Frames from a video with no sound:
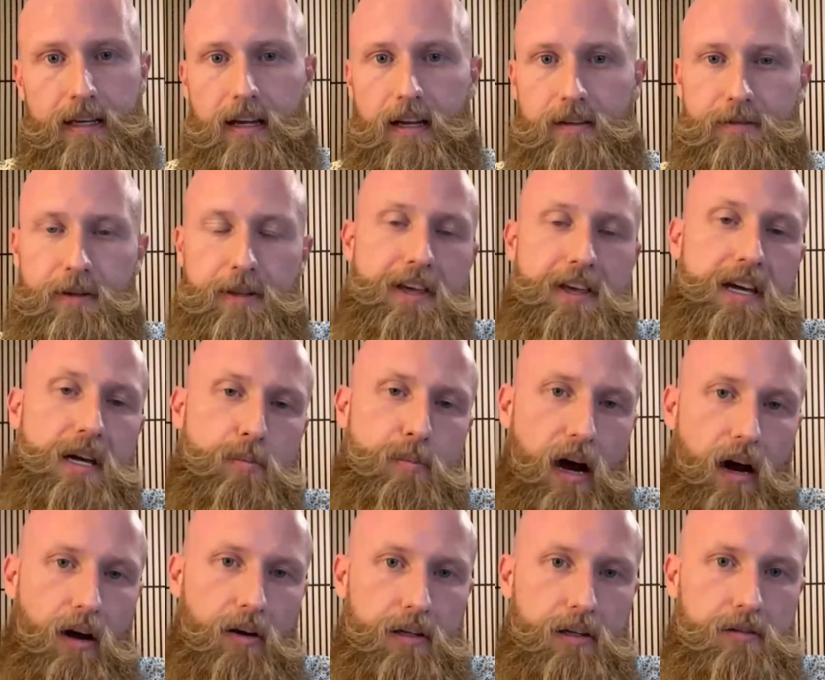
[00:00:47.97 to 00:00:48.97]
And if you think
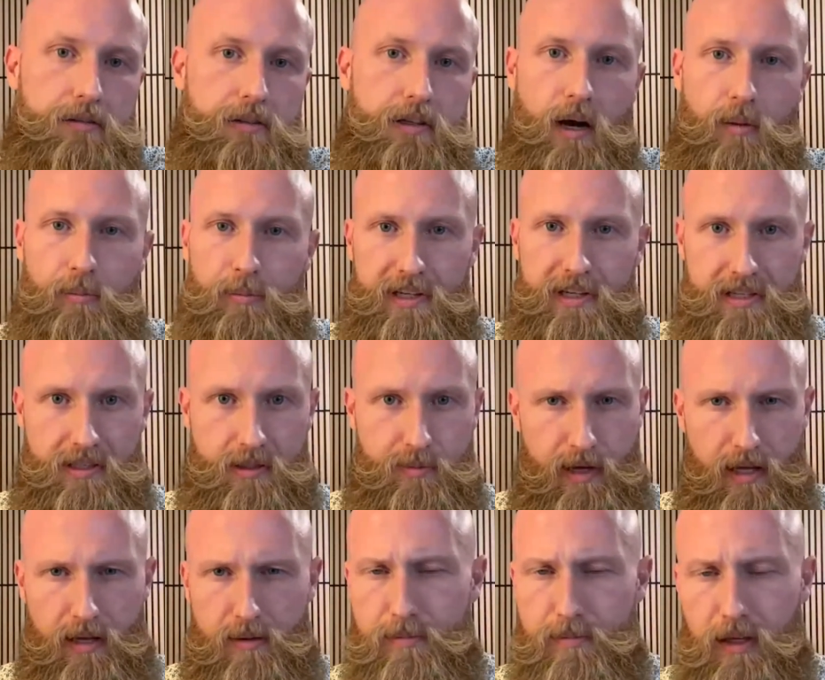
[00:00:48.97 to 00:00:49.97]
about it, companies
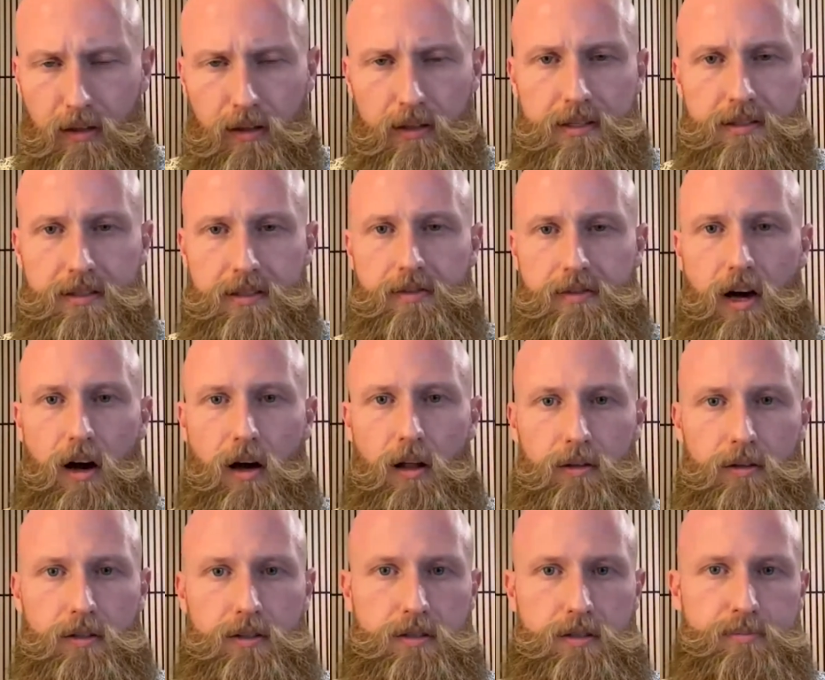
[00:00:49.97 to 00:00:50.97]
spend millions of
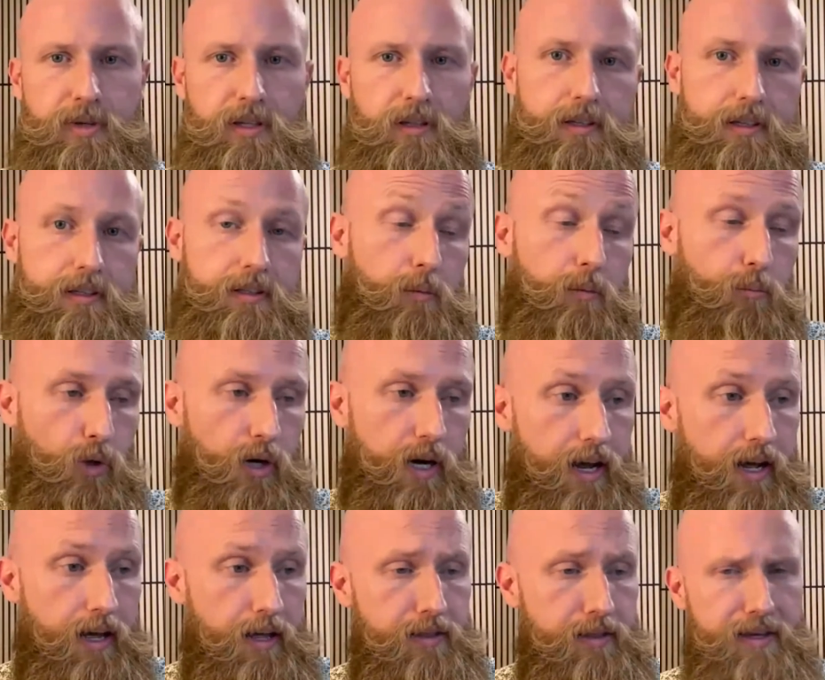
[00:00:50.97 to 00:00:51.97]
dollars building their
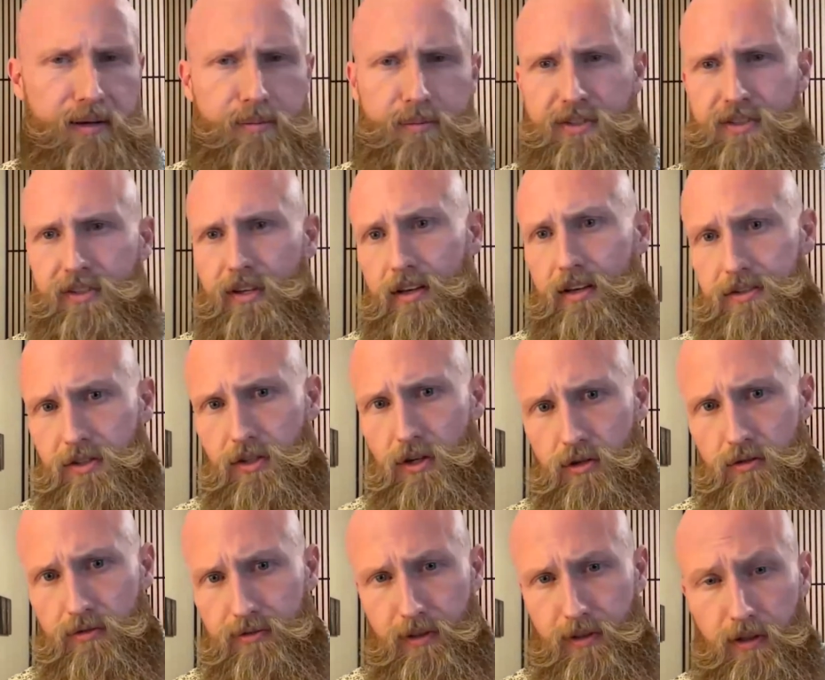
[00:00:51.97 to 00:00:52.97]
brand. They obsess
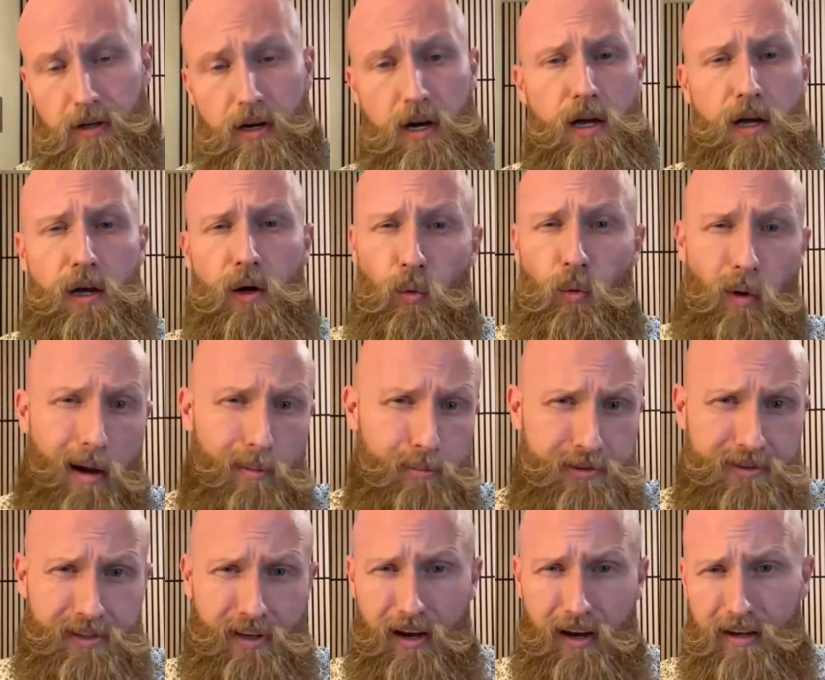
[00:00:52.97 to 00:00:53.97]
over
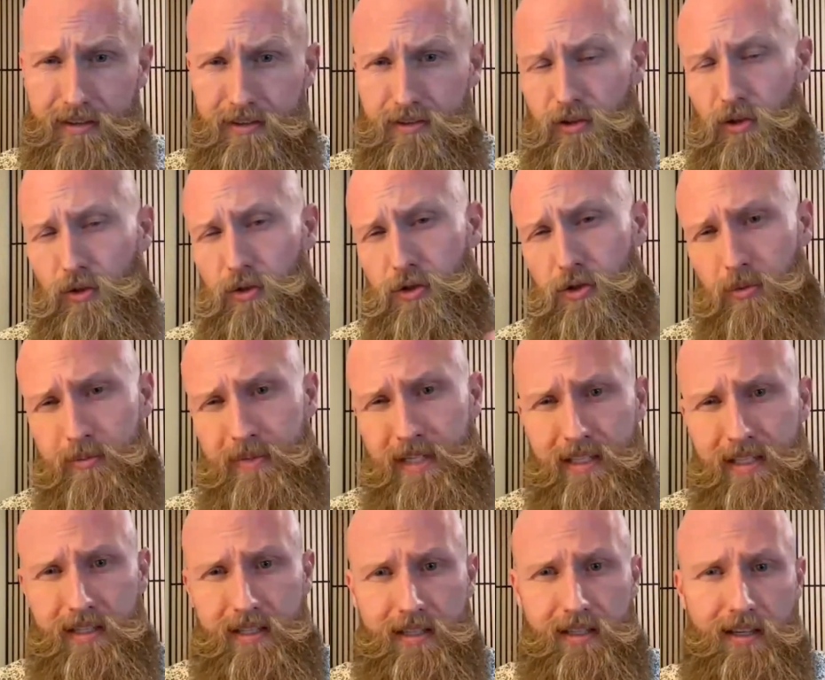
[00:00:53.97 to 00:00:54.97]
websites, social
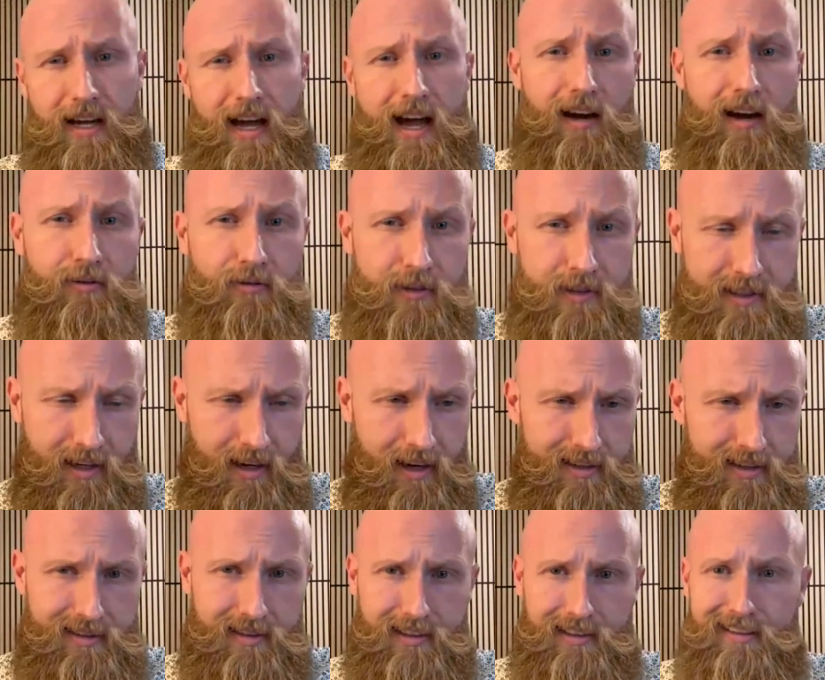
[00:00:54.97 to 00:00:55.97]
media,
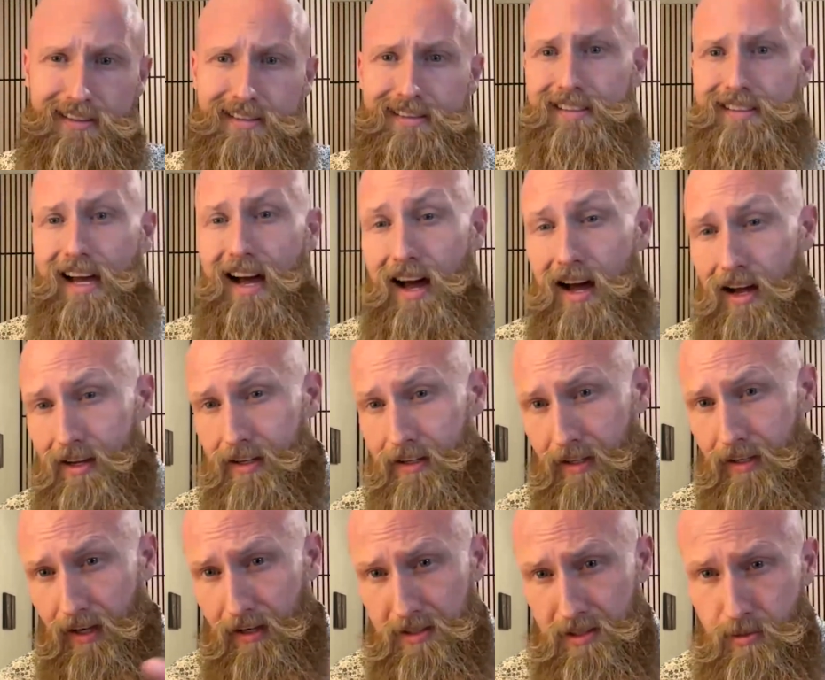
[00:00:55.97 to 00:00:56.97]
advertising,
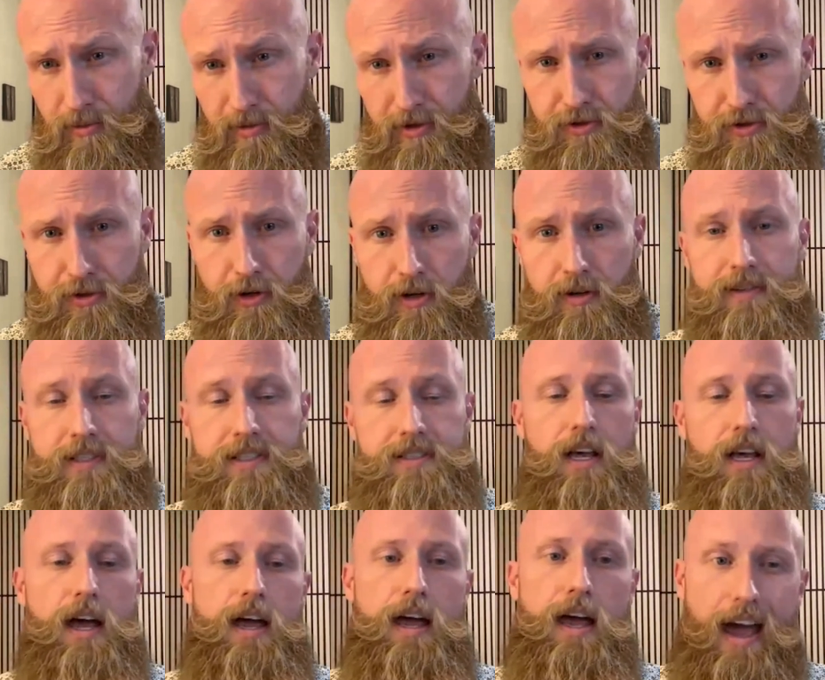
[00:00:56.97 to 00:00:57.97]
design, customer
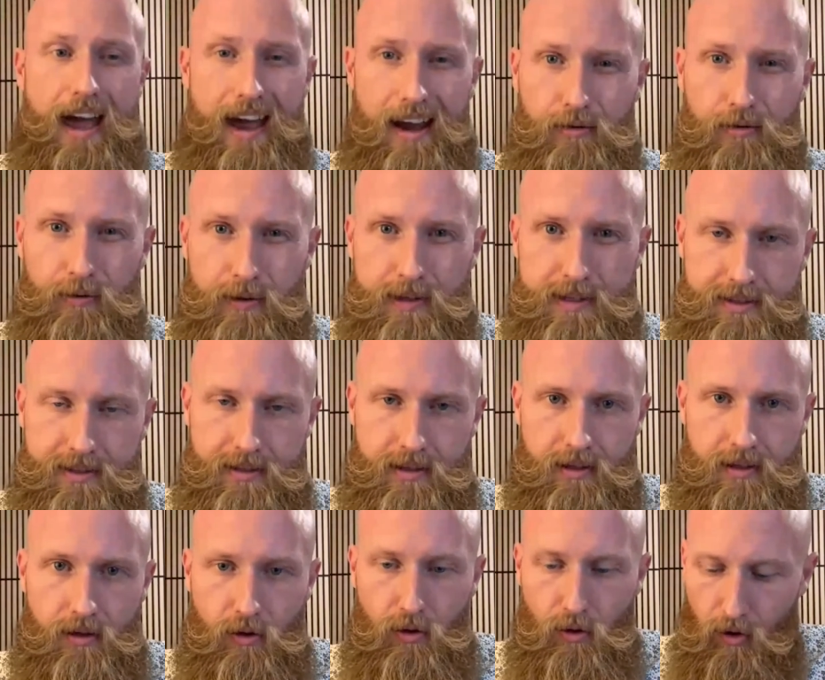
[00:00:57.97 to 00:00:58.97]
service, every
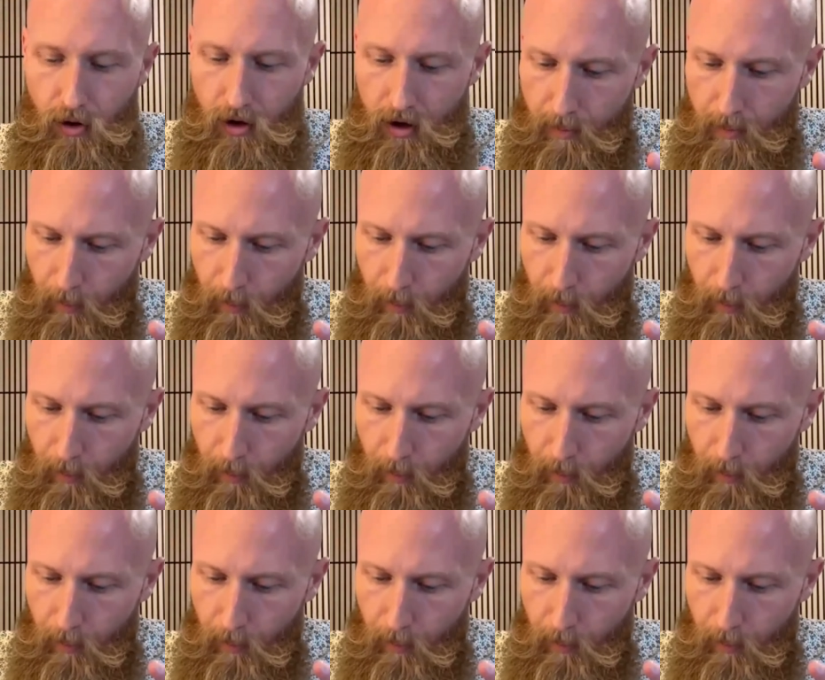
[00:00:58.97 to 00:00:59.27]
single